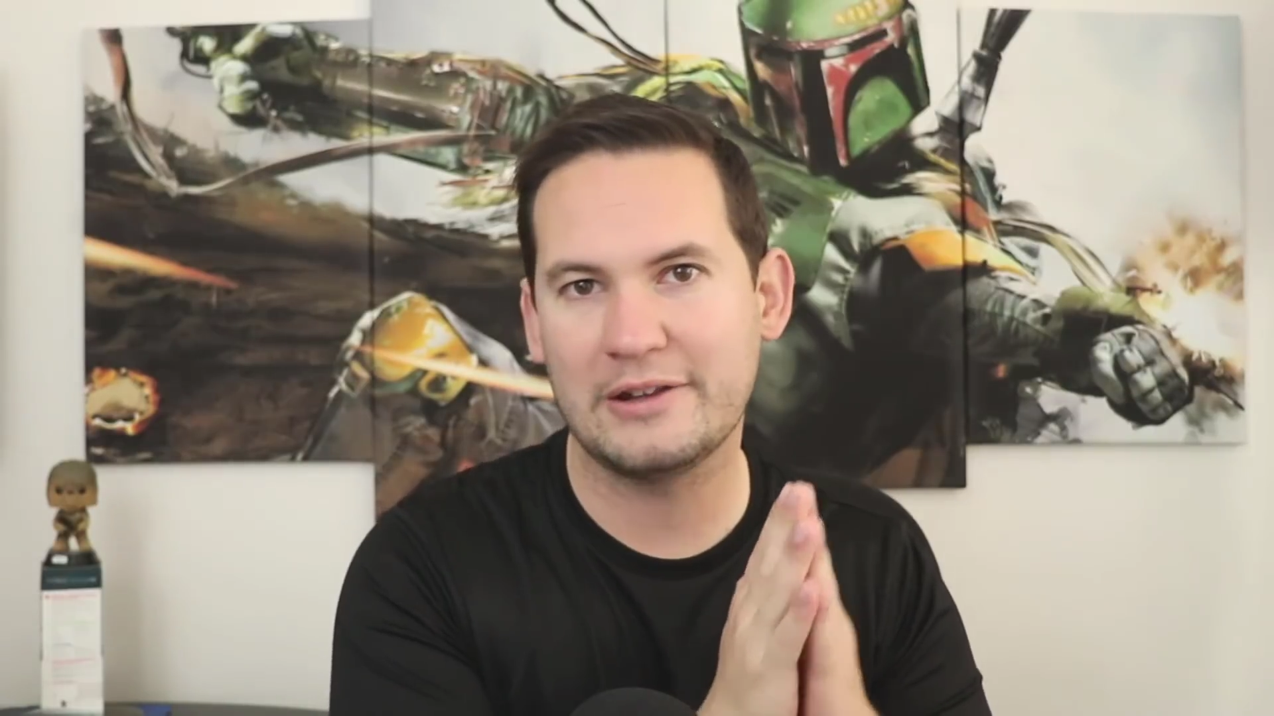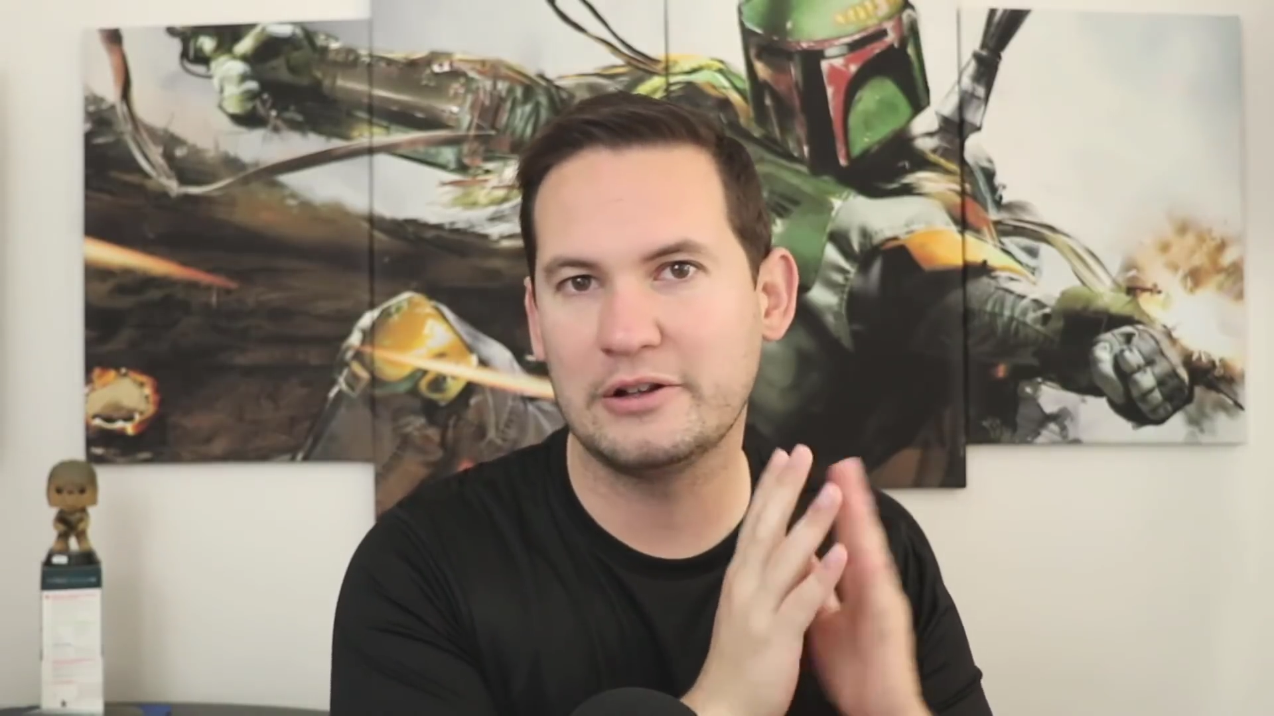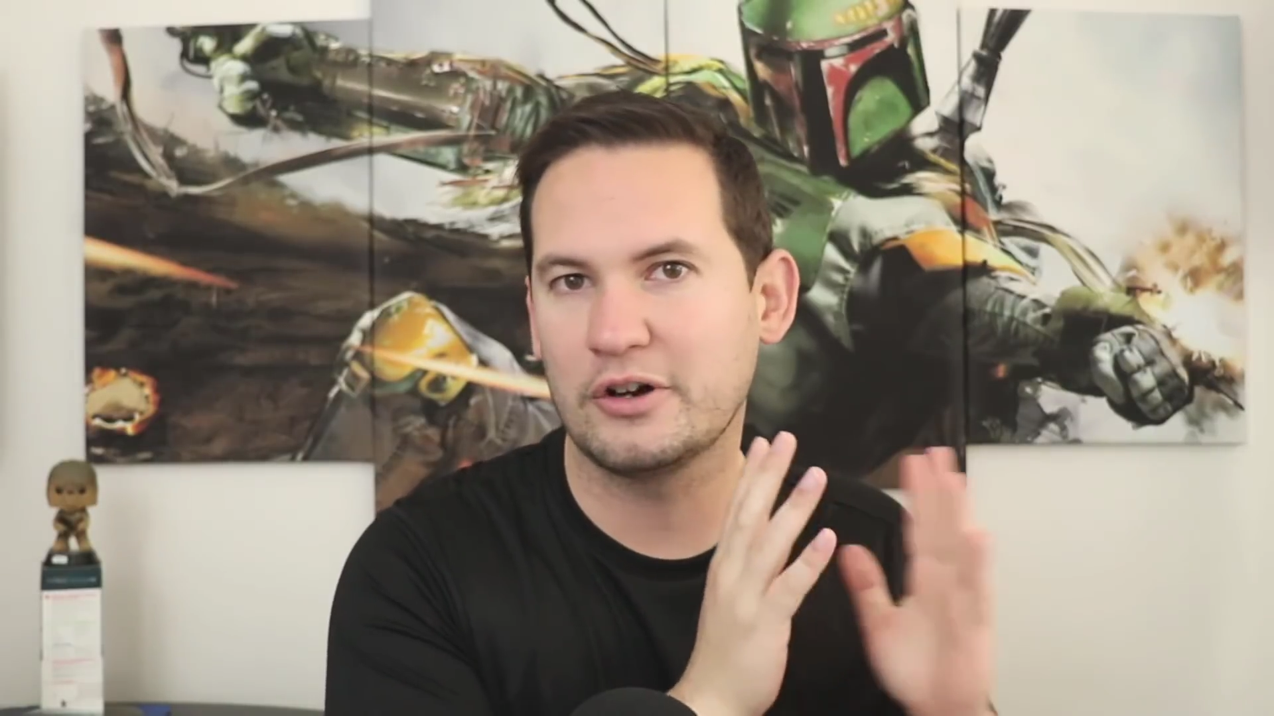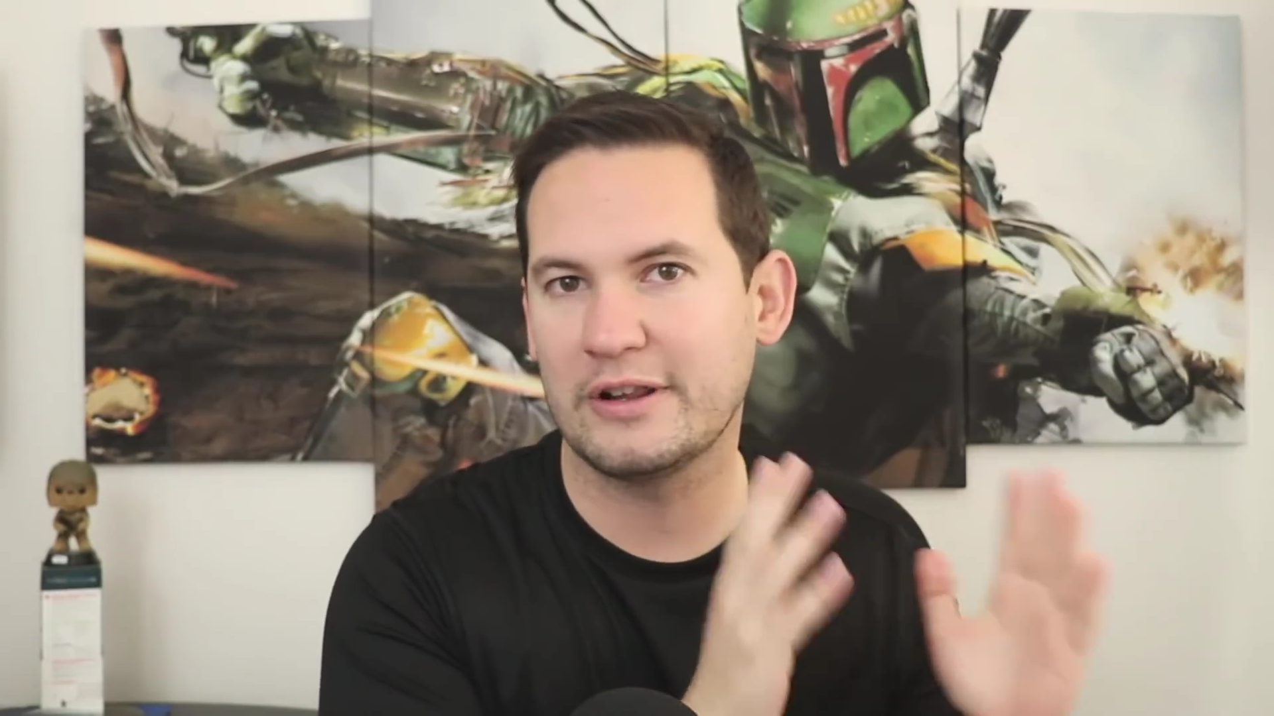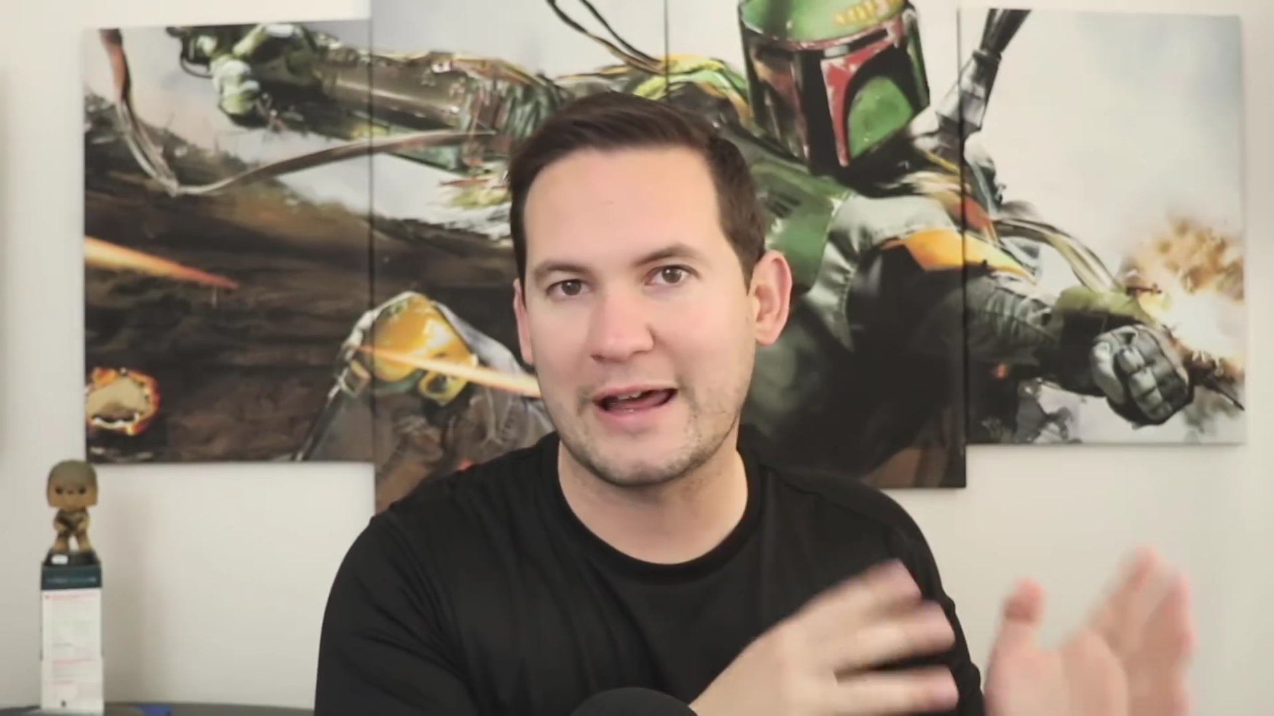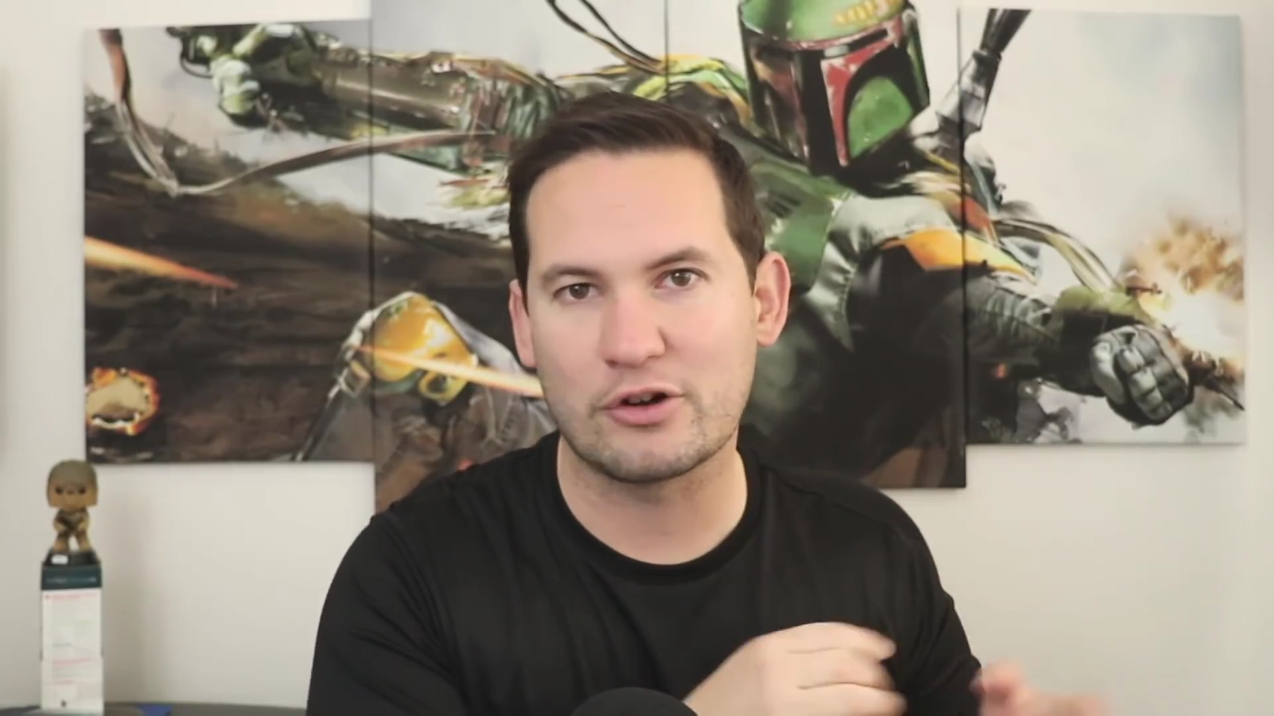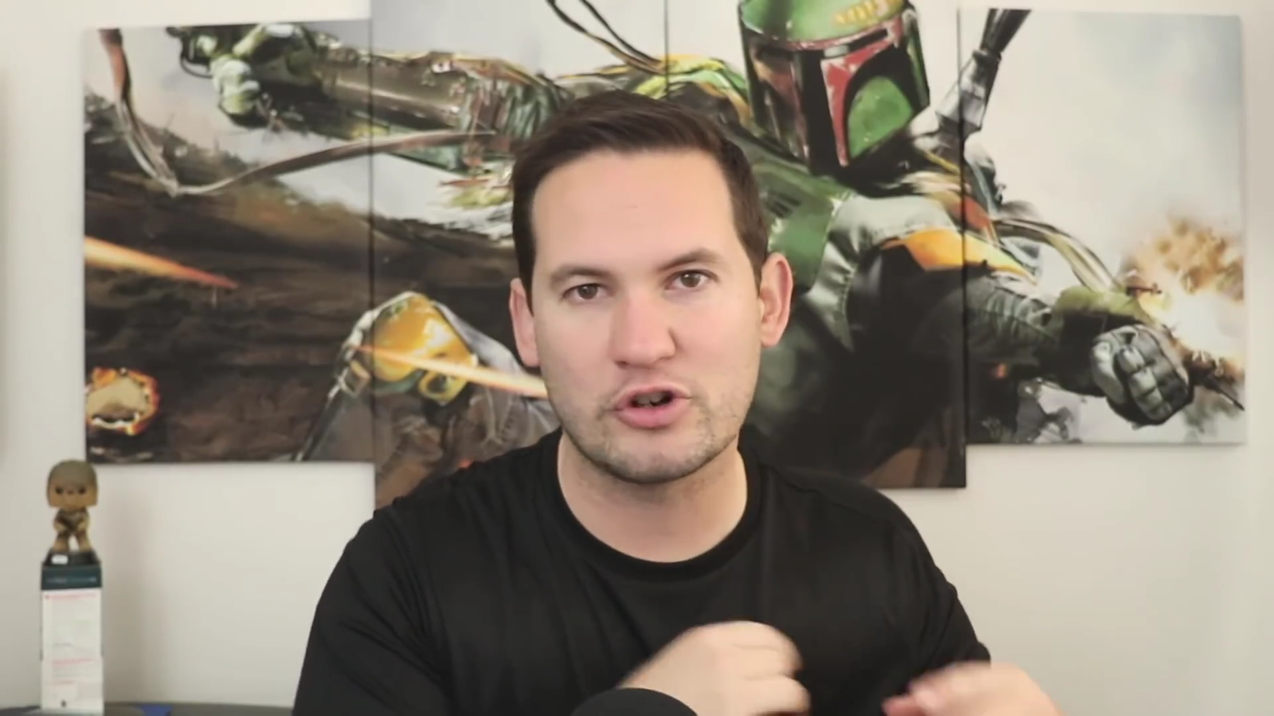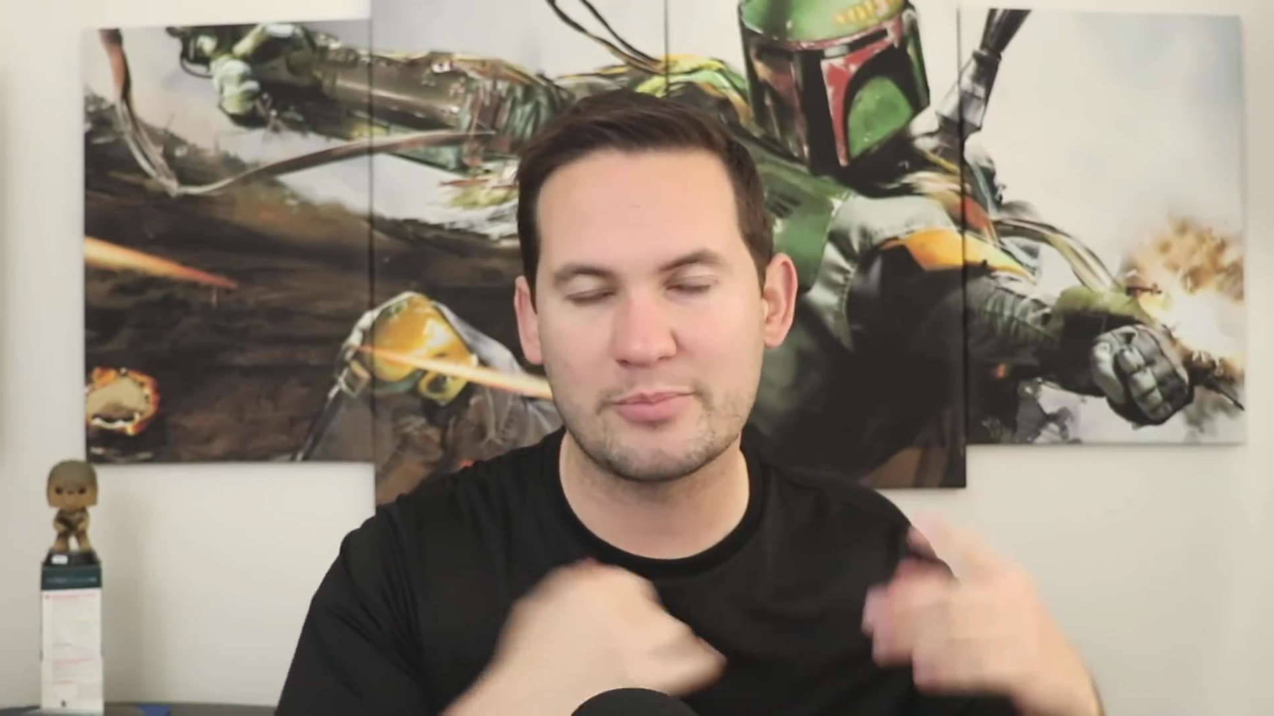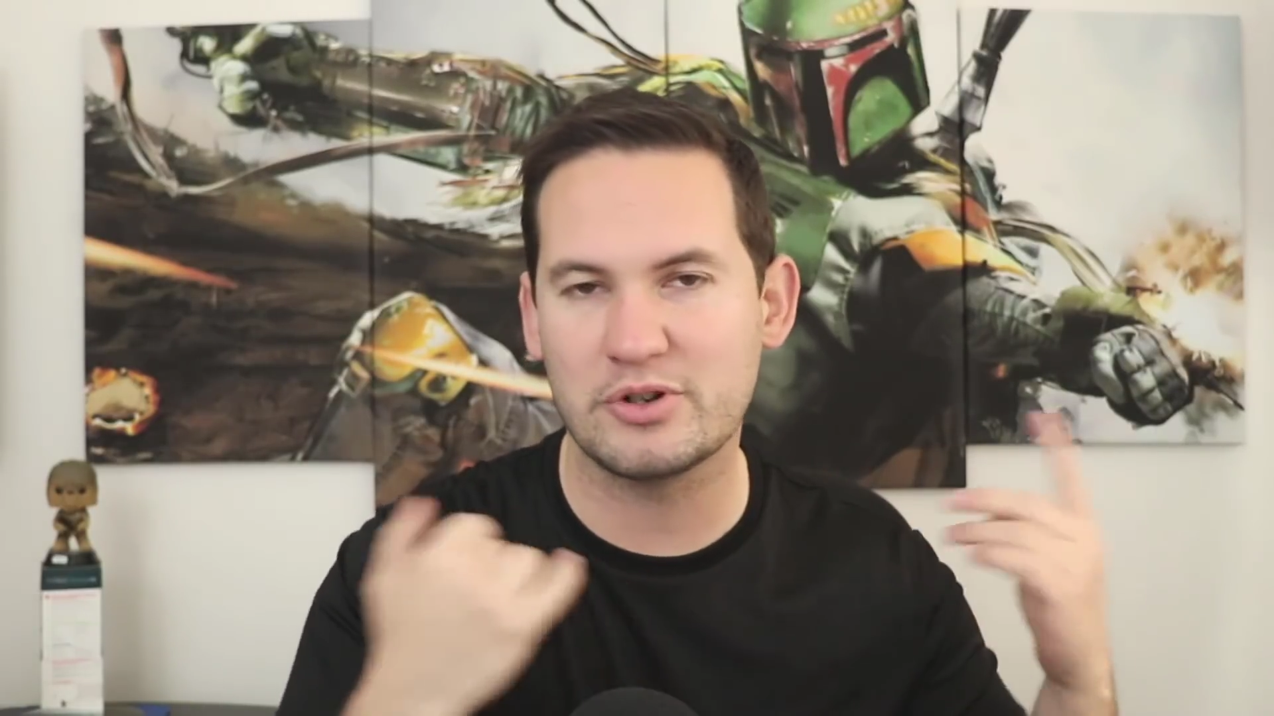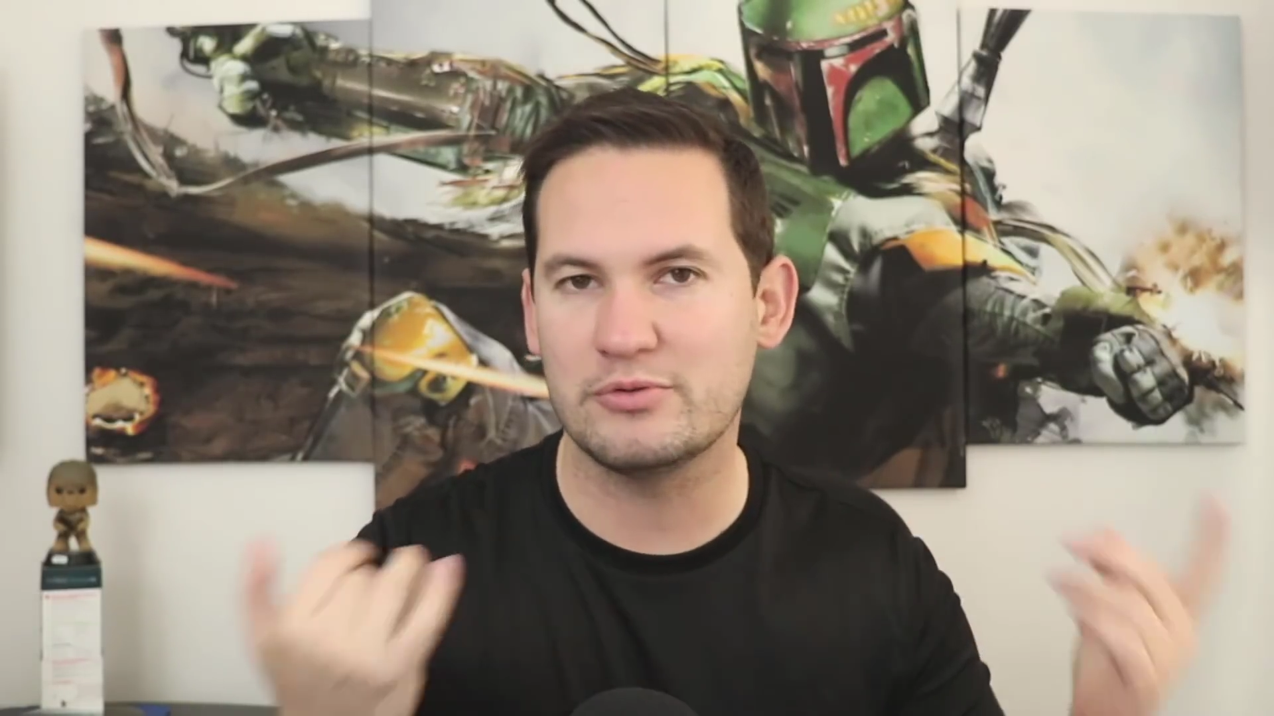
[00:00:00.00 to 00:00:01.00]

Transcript: look at like Crypto